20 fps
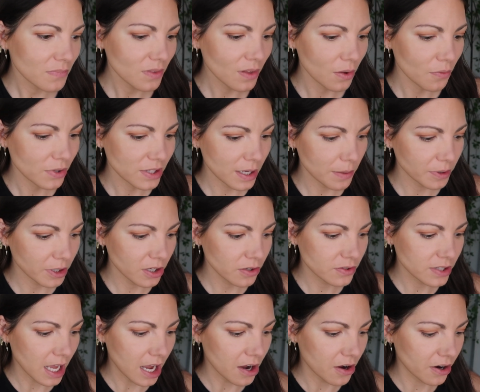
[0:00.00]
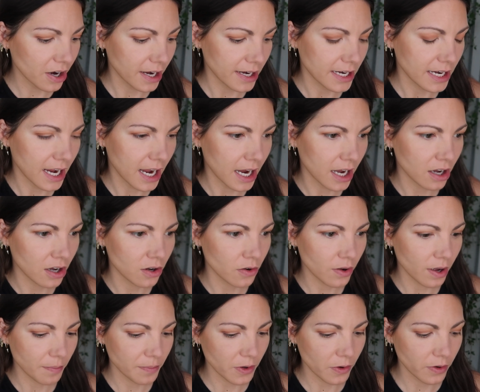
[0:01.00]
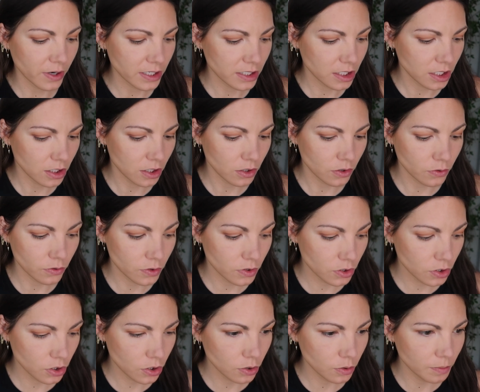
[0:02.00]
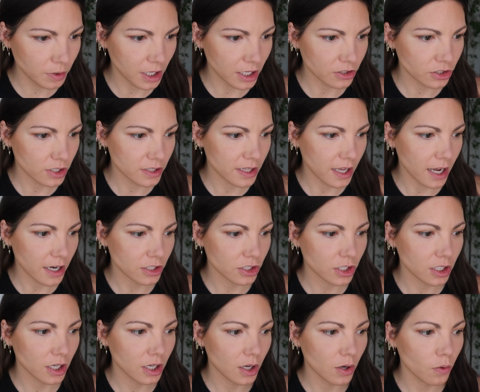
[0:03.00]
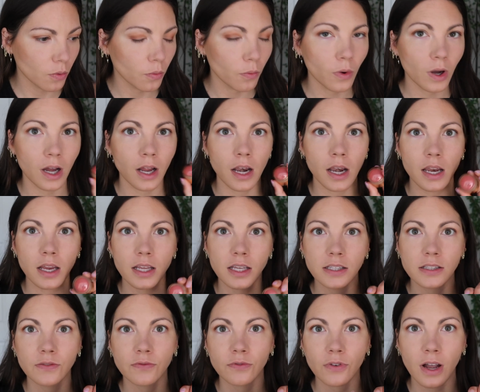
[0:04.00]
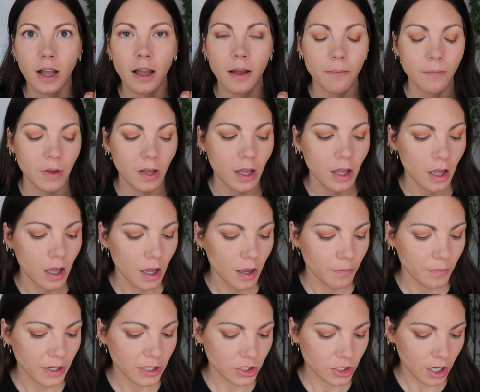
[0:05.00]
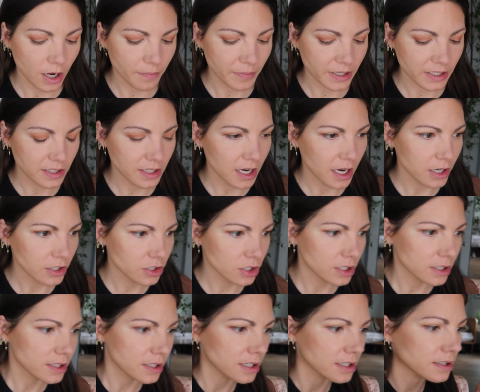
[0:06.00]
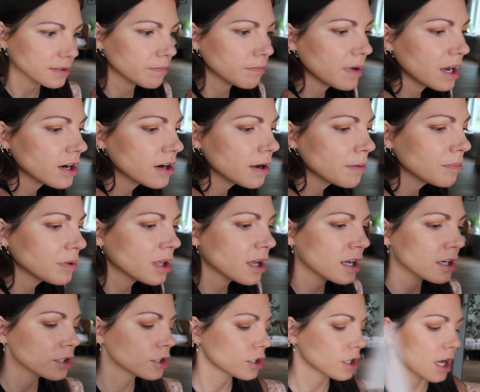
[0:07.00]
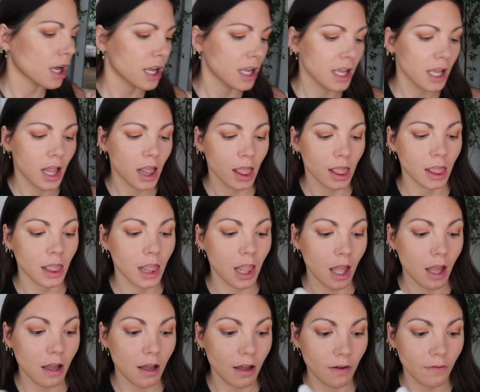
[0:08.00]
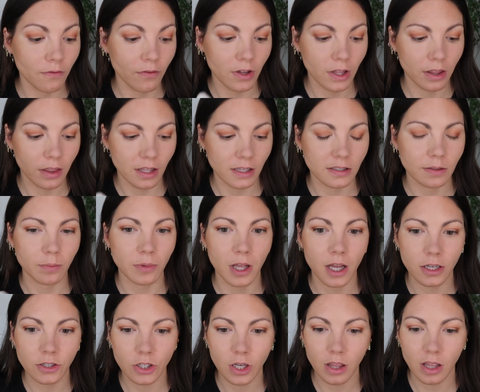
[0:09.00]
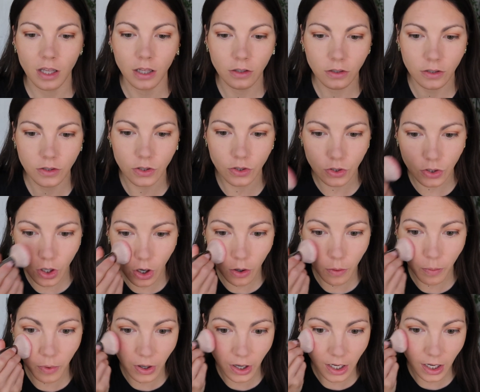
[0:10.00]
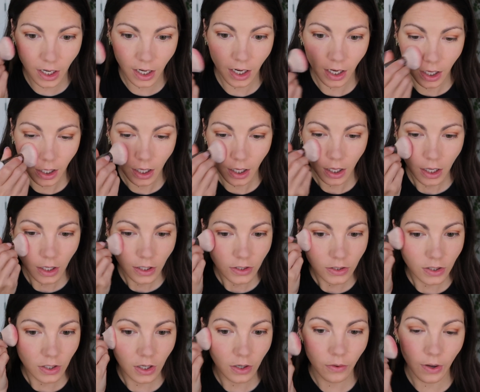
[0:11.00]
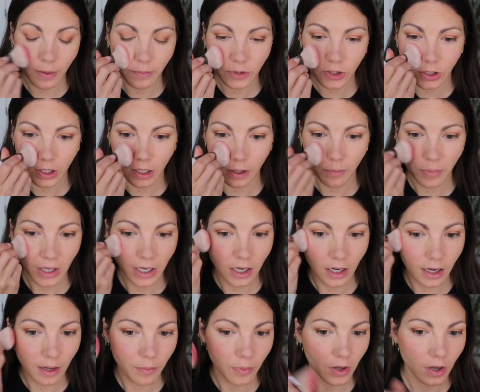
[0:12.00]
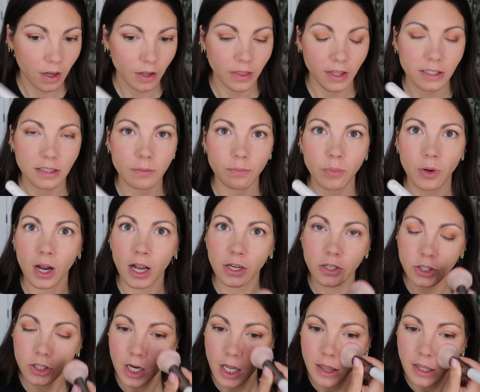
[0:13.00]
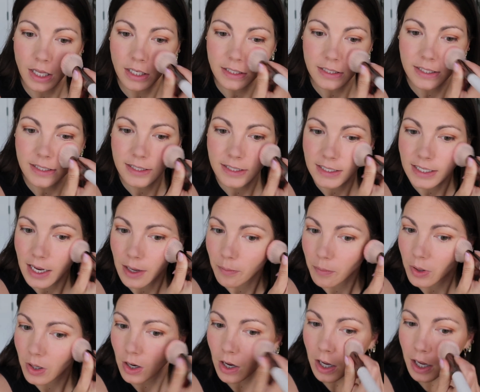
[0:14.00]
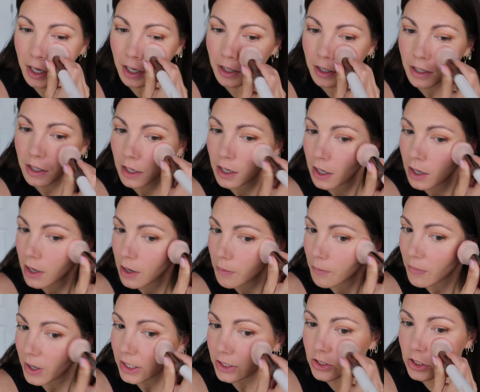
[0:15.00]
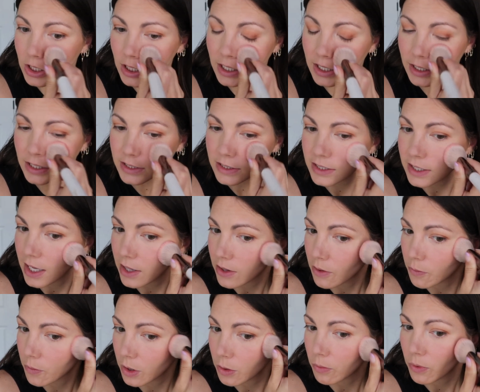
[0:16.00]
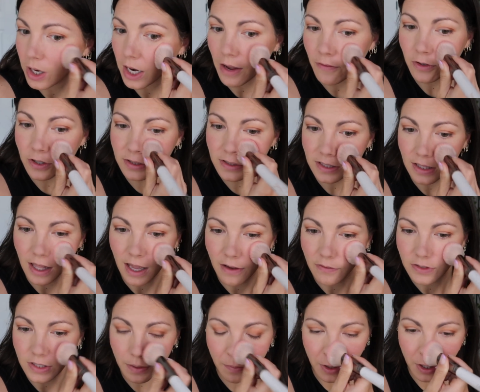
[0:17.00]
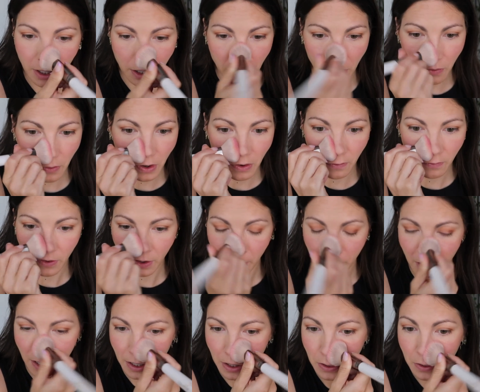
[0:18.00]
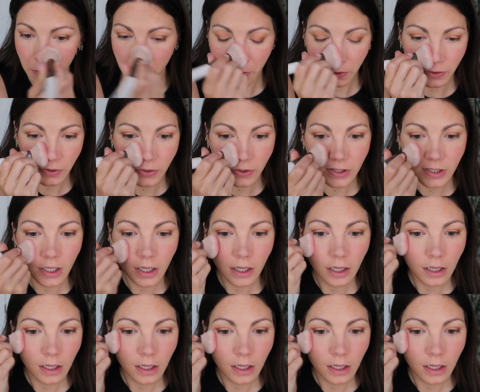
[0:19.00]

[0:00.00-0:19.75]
I was able to use that. All right, now I'm going to use two blushes actually. One is from my Shop My Stash. It's this Merit blush. I love this blush. I think it looks so pretty. So I'm just gonna pick it up on this brush and then stamp it on my cheeks. And then with whatever's left, I'm gonna go over my nose.